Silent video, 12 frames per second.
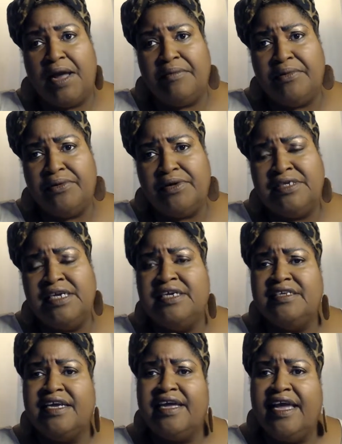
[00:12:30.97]
boys that
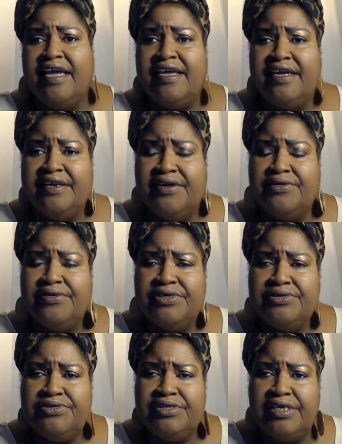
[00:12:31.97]
can't get no
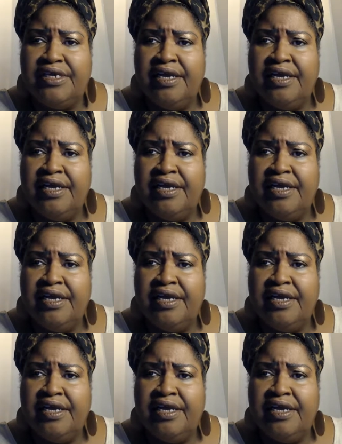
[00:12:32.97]
coochie,